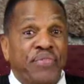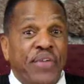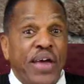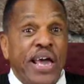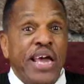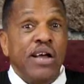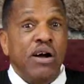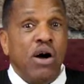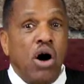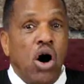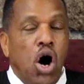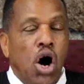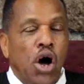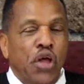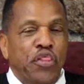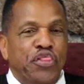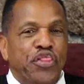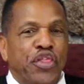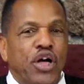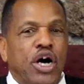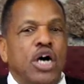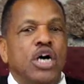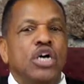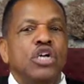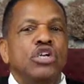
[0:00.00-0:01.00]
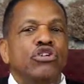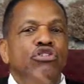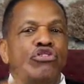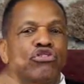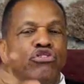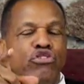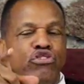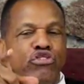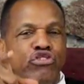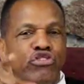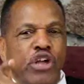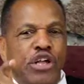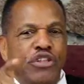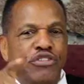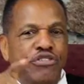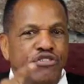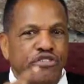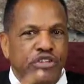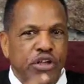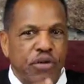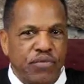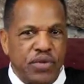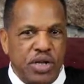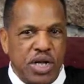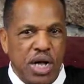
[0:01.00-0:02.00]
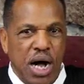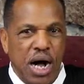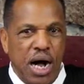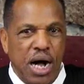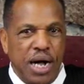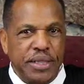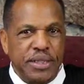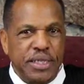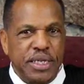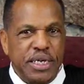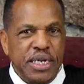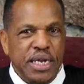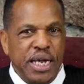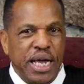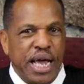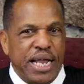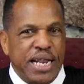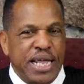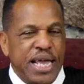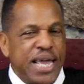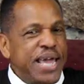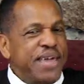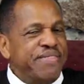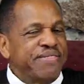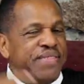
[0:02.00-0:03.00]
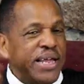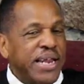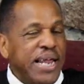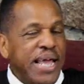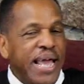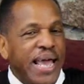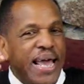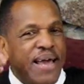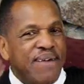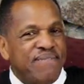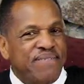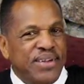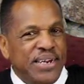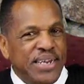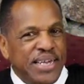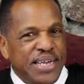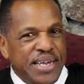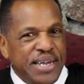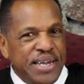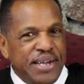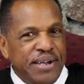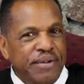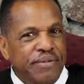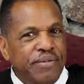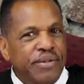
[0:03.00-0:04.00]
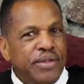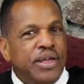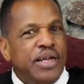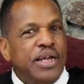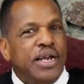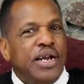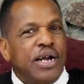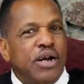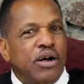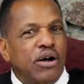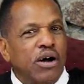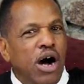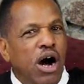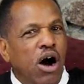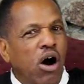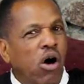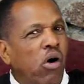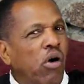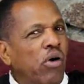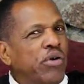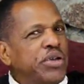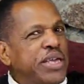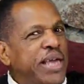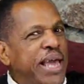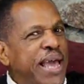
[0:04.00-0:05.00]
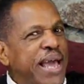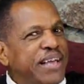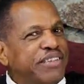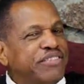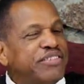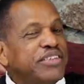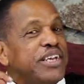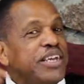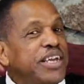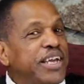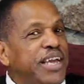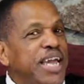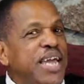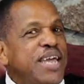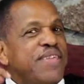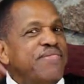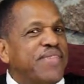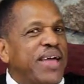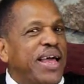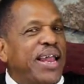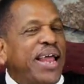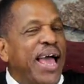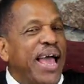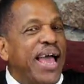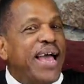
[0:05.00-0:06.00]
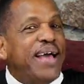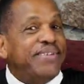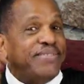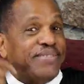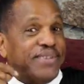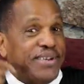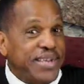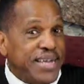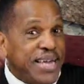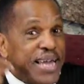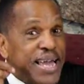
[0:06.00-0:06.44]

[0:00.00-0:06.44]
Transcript: they are the sons of God. And he that have an ear, Oh, yes. He that has an